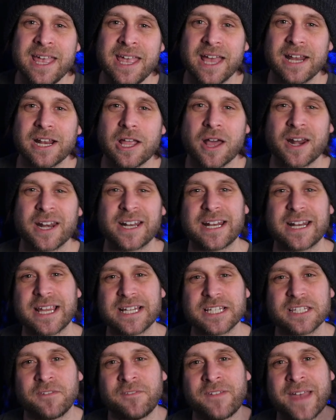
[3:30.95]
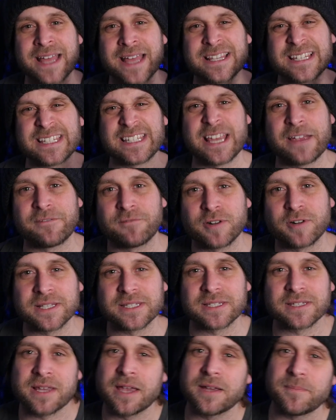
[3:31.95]
and got a nice fat
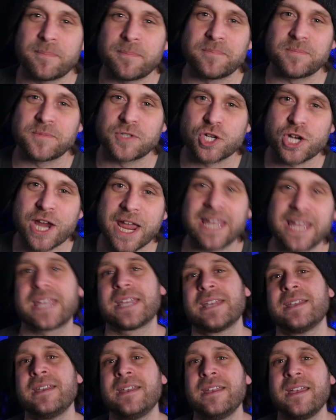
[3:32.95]
severance check.